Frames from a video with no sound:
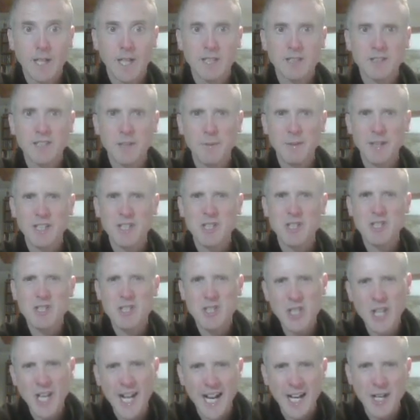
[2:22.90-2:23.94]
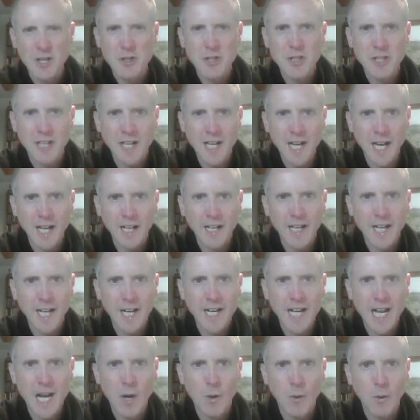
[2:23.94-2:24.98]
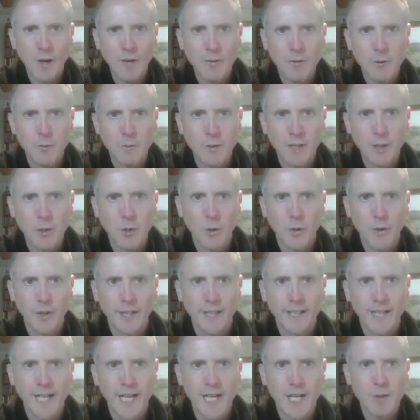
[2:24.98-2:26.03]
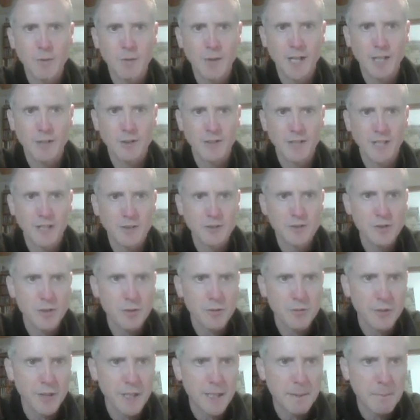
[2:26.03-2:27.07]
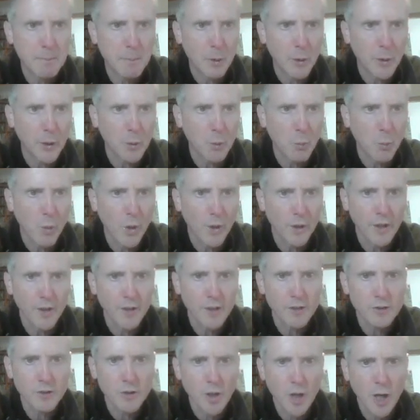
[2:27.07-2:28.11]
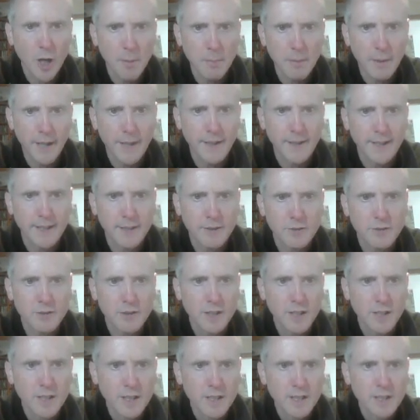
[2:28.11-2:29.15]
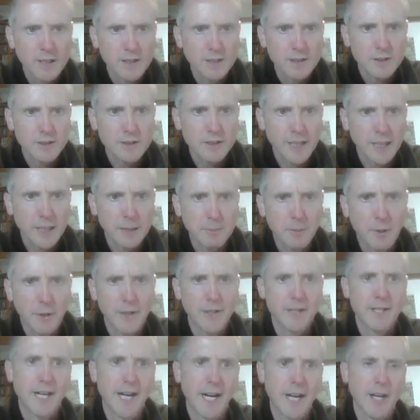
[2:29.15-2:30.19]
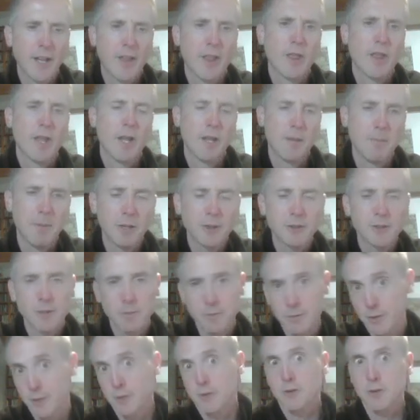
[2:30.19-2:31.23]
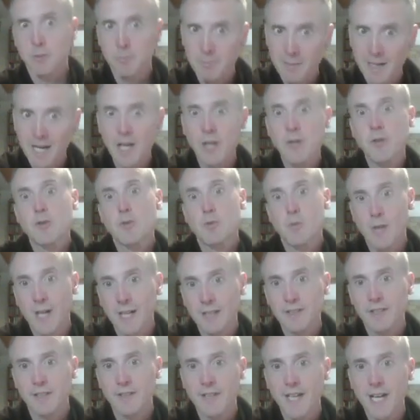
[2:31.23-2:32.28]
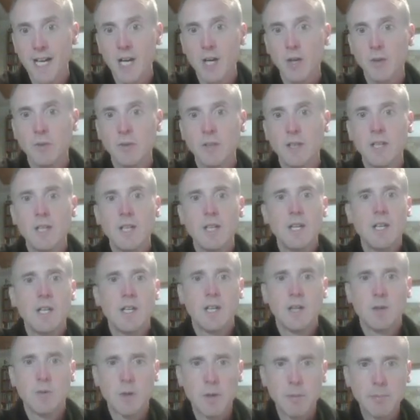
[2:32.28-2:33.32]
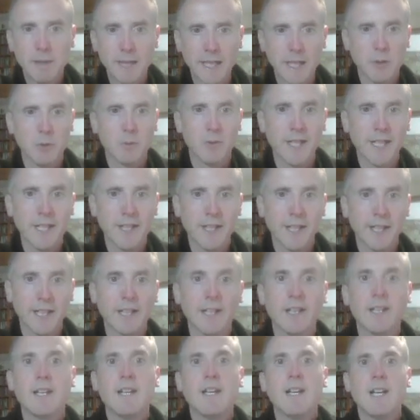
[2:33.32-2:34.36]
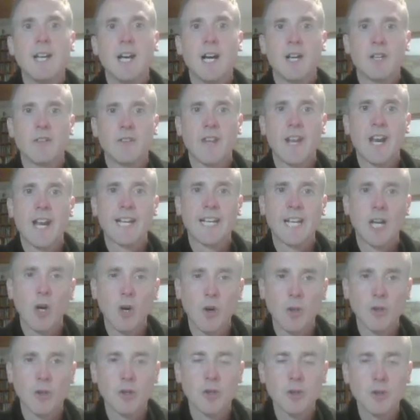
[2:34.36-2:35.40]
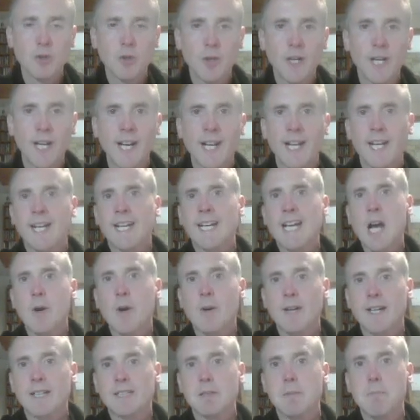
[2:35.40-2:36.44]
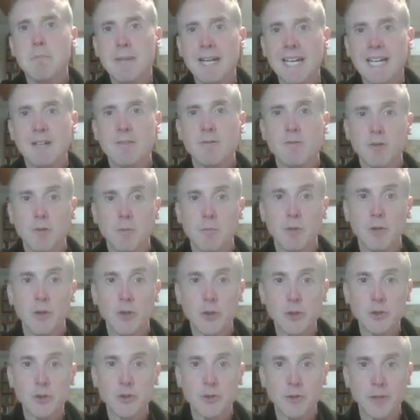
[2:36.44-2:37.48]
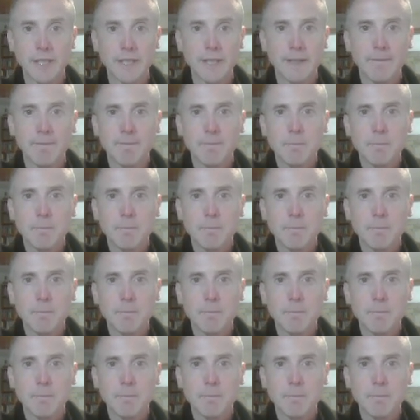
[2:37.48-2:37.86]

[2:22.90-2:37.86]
You see it's changed slightly, and now I have to record it again. Right, so that's 3.1 at the top, and it's 6.9 at the bottom. Do some maths, write it down, repeat reading, and then I get all those 3, and I can calculate a mean from those 3.